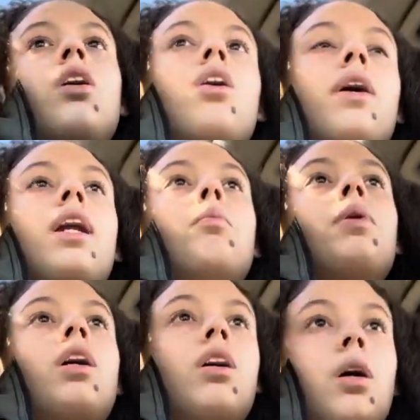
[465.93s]
go ahead and
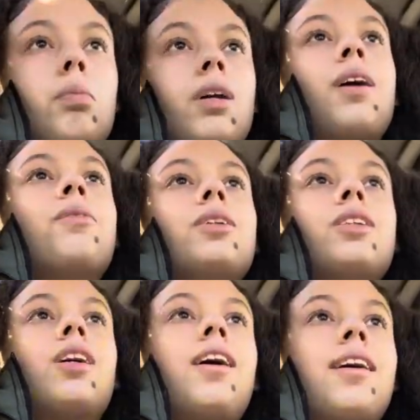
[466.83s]
pick it up. And I was
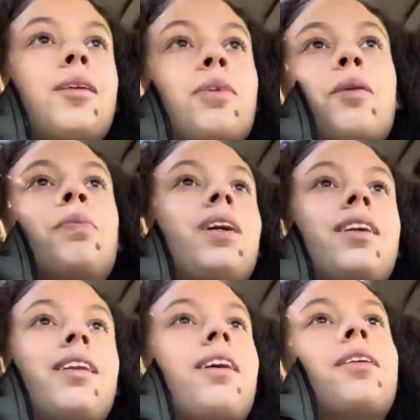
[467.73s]
like, I'm not
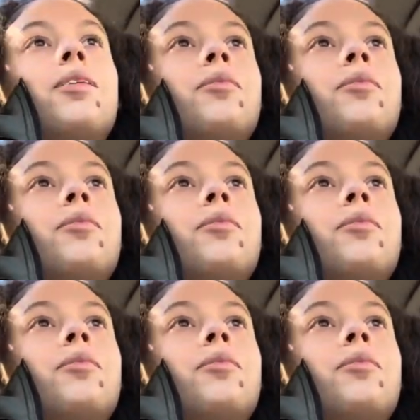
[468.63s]
picking that up